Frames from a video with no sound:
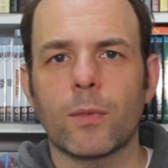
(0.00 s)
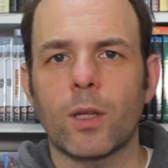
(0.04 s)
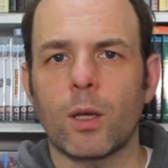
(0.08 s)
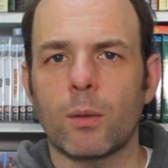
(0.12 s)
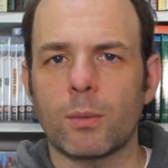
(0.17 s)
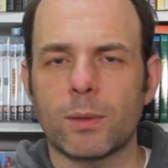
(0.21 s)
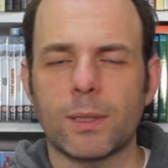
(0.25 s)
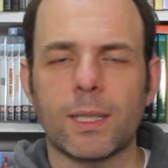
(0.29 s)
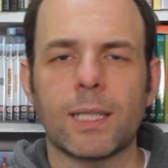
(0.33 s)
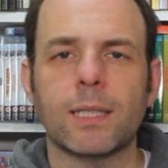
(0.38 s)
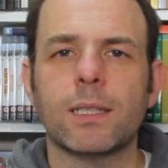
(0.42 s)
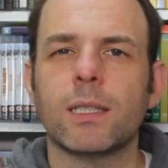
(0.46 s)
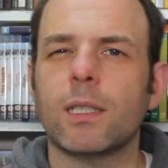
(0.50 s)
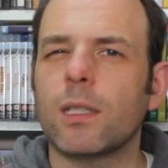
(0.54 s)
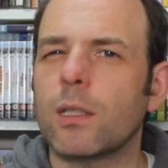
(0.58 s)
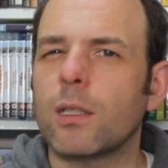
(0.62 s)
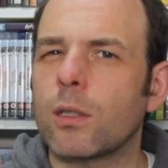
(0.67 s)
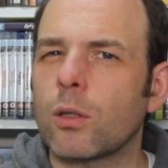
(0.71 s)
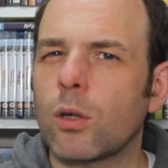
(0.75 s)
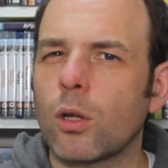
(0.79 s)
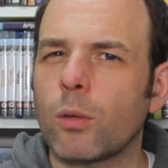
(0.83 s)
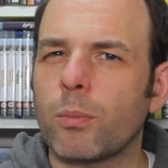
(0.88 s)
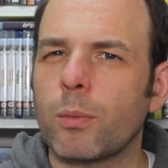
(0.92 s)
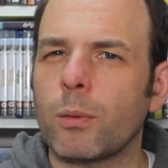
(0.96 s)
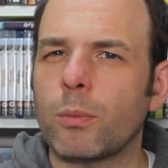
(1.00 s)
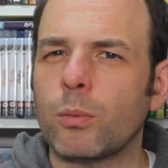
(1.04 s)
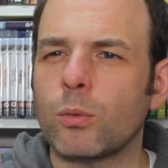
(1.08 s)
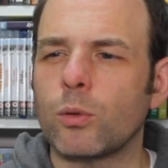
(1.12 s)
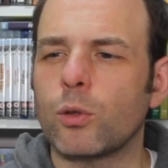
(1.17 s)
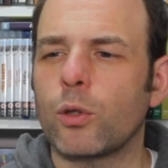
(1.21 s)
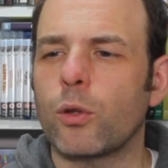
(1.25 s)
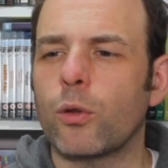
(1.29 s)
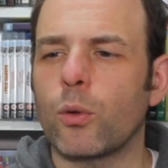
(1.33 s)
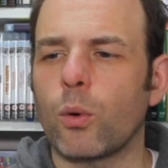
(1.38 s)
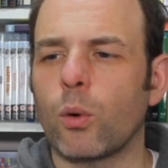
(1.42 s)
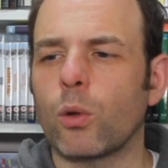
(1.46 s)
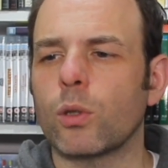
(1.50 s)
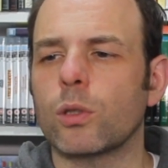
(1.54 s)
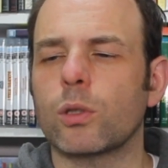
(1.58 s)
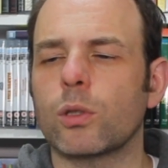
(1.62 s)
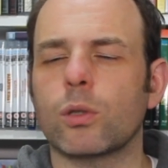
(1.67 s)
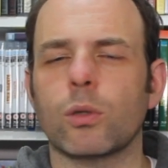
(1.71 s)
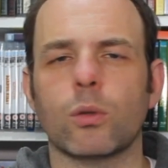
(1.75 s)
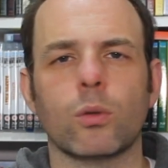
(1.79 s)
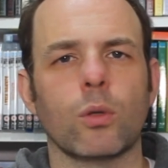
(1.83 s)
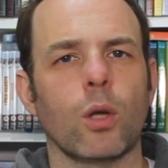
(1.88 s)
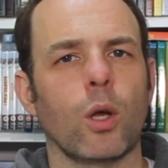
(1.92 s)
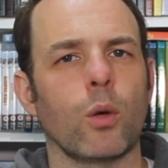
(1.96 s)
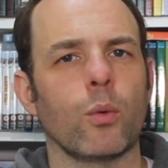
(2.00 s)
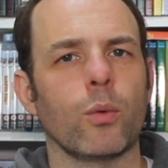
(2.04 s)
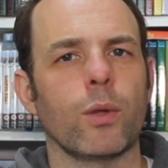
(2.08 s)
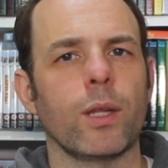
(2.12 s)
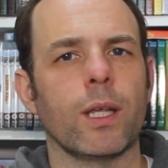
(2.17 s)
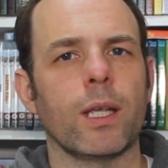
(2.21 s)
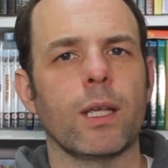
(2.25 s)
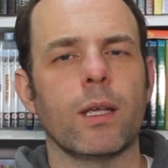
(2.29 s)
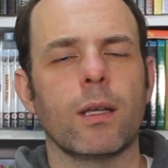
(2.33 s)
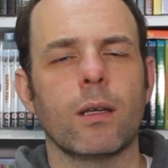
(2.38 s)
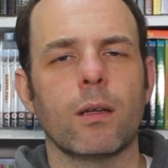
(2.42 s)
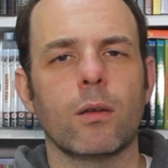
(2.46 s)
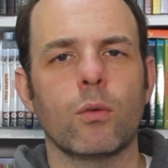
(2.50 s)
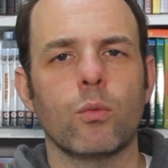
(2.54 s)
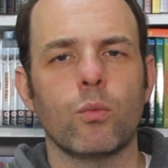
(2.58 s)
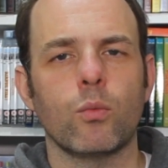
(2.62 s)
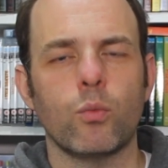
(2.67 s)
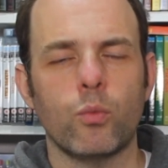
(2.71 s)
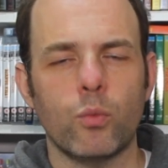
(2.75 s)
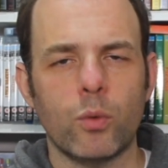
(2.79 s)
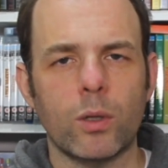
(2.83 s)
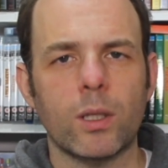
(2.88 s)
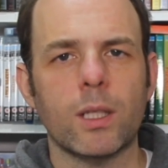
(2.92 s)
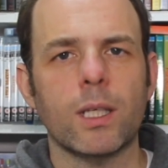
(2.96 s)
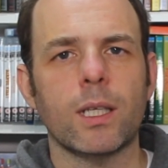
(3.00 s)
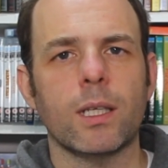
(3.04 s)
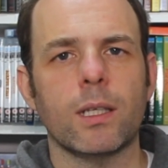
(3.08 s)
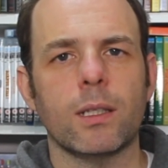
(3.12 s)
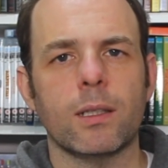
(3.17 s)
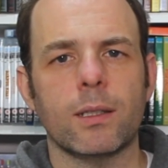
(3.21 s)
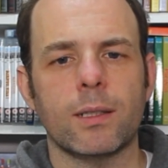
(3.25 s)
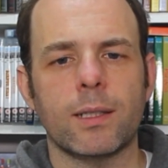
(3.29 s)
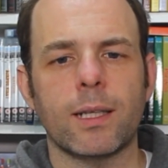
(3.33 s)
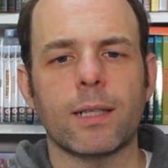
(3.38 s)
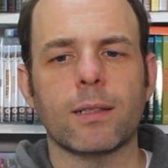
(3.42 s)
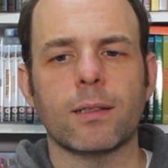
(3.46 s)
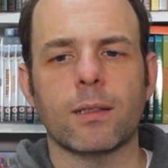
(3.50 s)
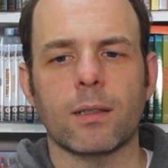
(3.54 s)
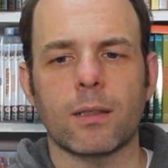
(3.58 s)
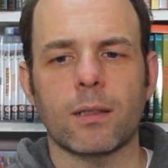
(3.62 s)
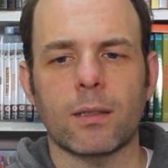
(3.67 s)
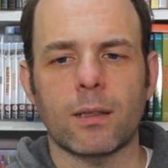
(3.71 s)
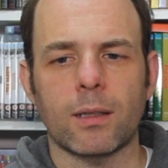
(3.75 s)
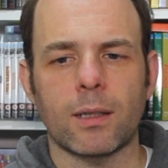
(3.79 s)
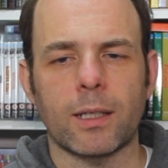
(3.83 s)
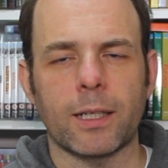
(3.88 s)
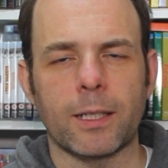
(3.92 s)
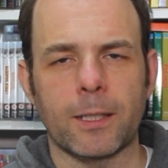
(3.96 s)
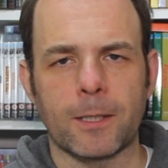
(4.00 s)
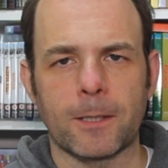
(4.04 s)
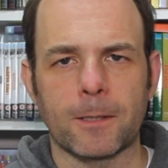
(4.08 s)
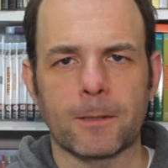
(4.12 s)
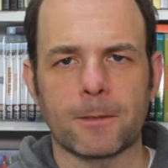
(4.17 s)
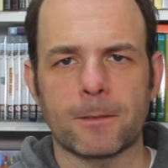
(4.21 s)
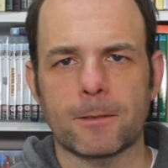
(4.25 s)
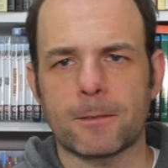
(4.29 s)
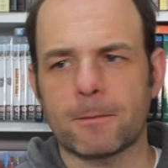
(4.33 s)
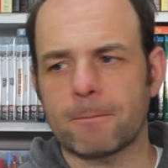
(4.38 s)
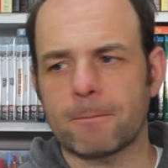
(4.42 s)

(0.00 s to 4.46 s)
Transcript: It was nice to hear other people's thoughts on how they really did like it.